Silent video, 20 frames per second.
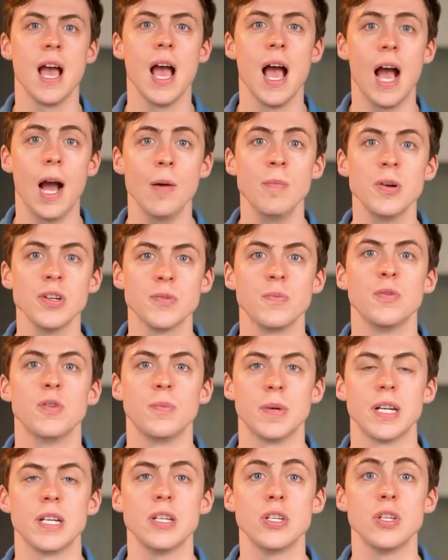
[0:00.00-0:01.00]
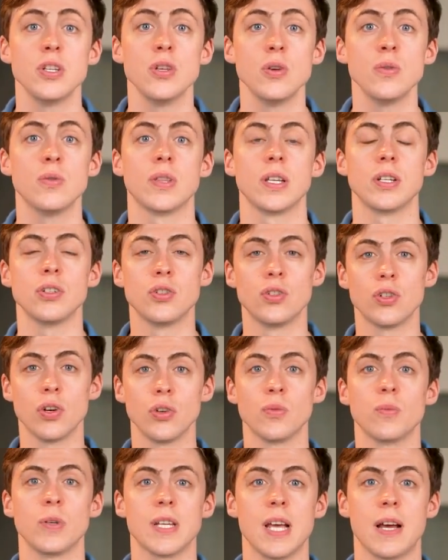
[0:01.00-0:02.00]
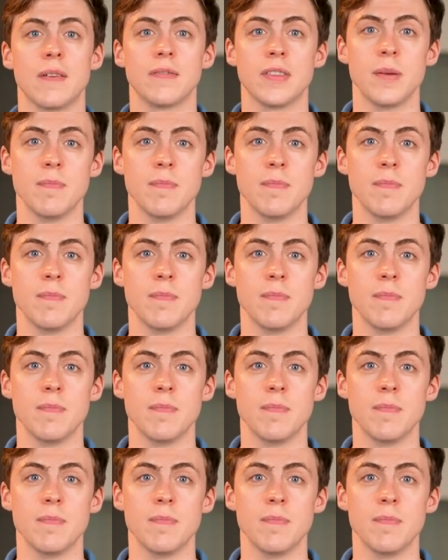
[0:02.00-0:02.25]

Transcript: how much more money do you think John would have